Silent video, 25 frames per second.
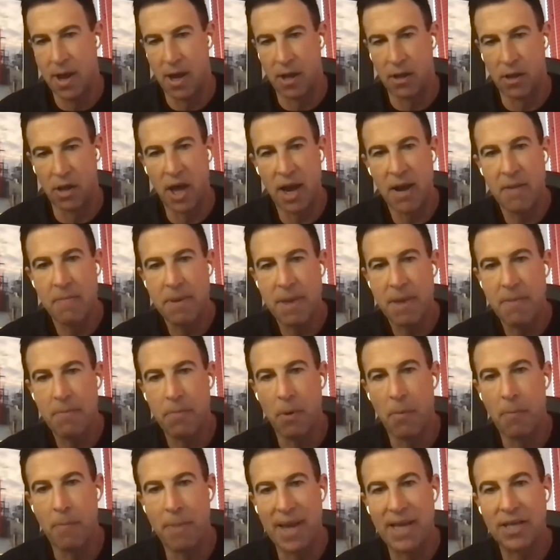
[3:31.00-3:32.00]
A lot of
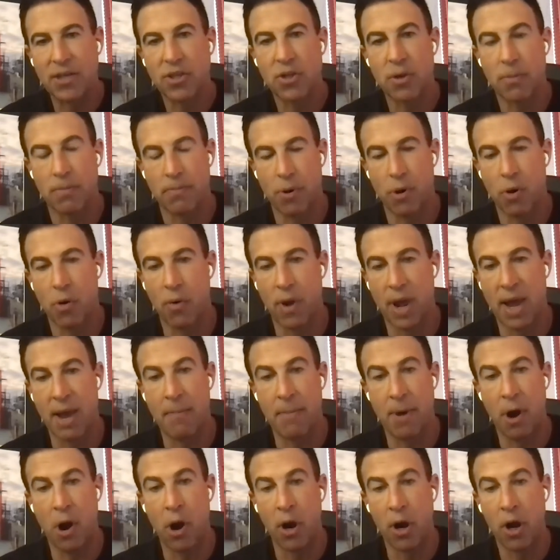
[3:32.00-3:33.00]
people base their
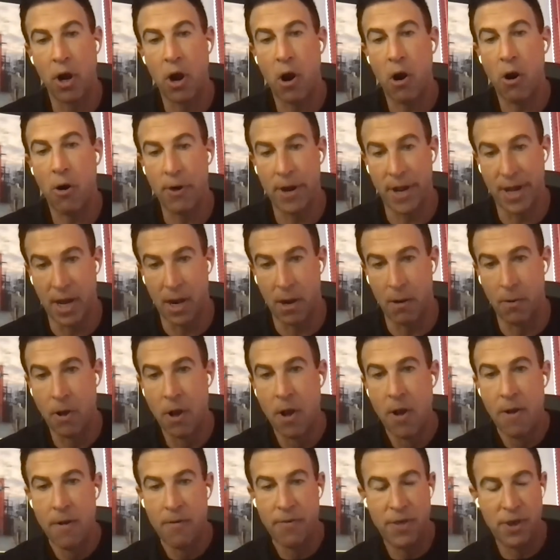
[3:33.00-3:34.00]
program on cardio.
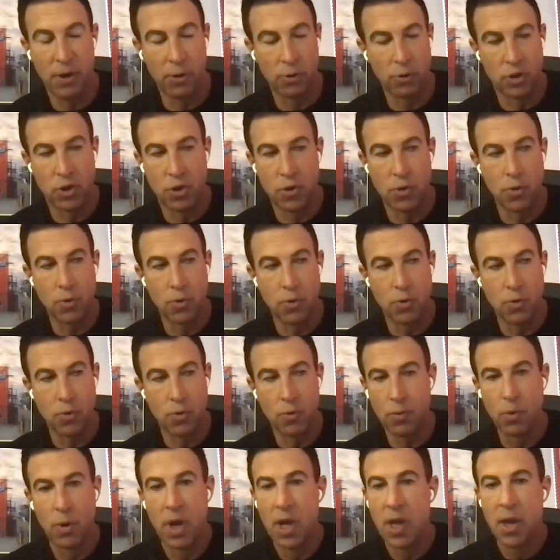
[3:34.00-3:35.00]
They'll right.
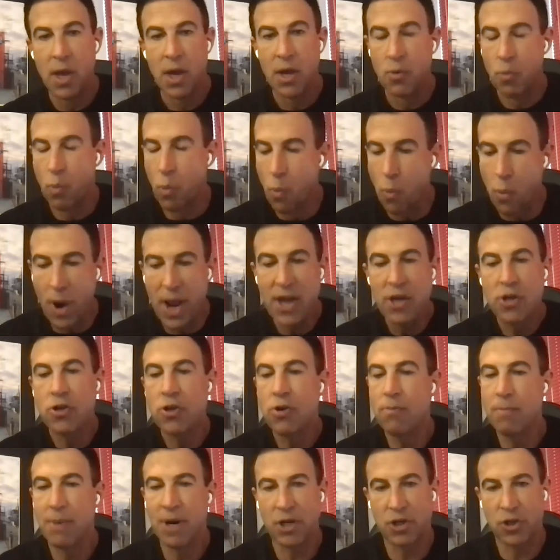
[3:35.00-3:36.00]
do way
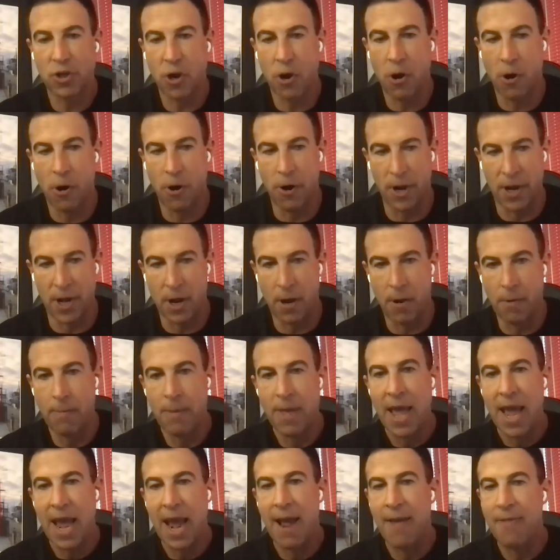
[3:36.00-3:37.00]
too much cardio
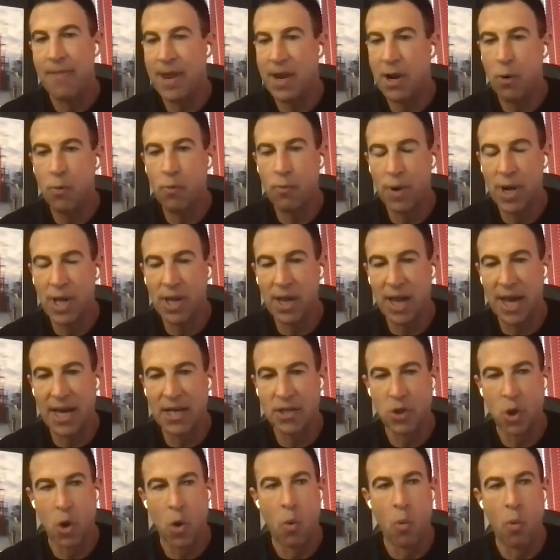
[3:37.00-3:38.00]
and they don't
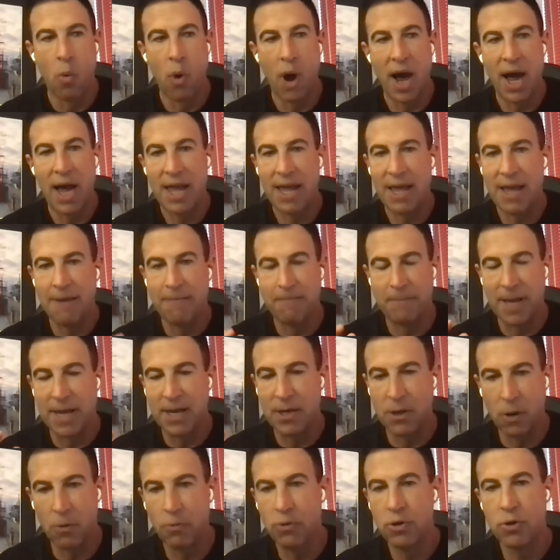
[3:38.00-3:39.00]
realize why, if
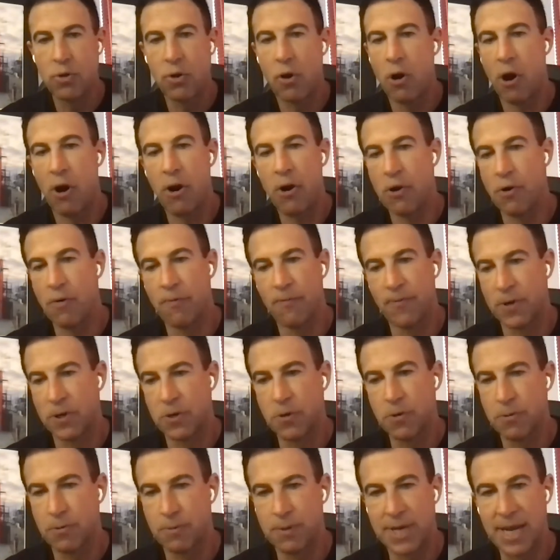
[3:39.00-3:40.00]
they don't do cardio for
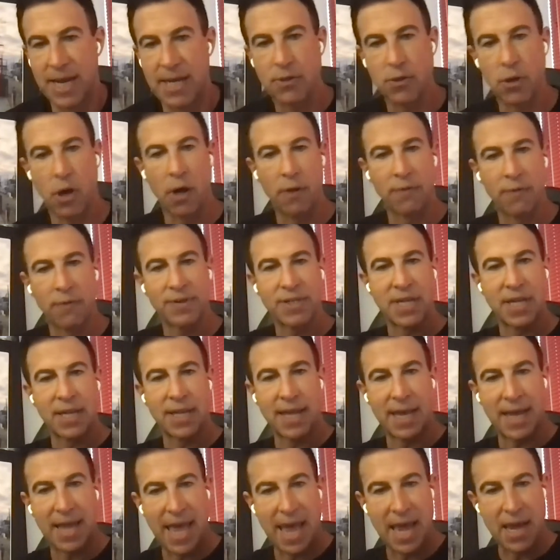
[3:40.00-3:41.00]
two, three days, all of a
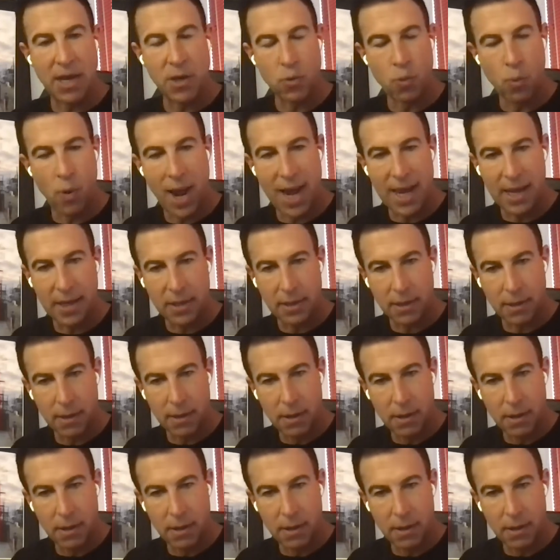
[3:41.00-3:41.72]
sudden they gained weight.